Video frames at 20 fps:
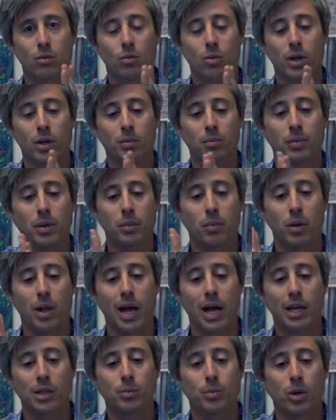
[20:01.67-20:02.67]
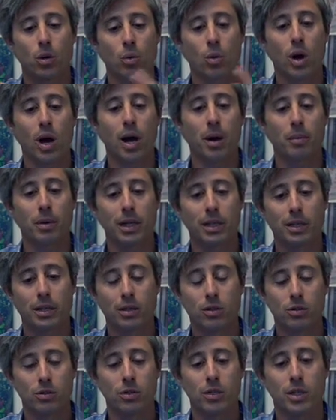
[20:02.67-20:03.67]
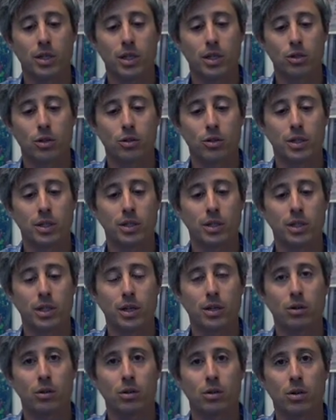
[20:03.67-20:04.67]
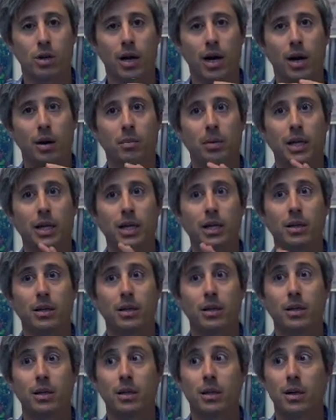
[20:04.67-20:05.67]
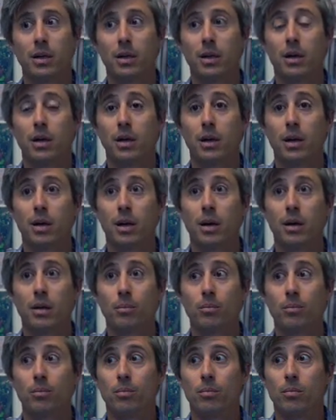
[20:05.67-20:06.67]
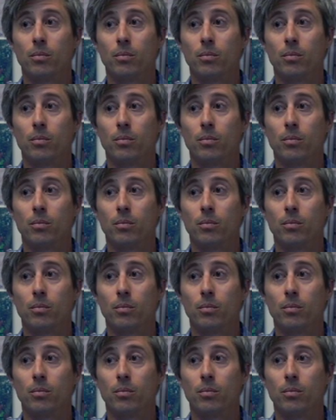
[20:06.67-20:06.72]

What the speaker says: when people ask me, oh, well, how many deals are you going to do this year? How many, and